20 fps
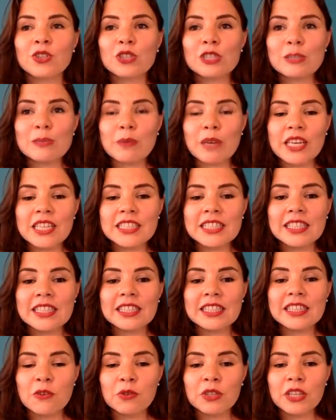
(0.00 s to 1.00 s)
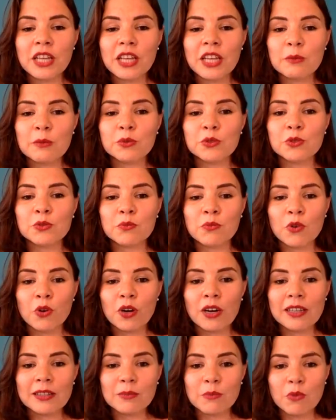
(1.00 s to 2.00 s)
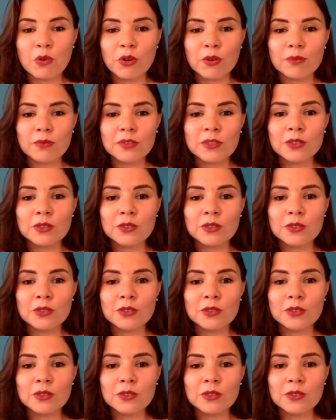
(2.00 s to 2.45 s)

space, and they will help you more and more.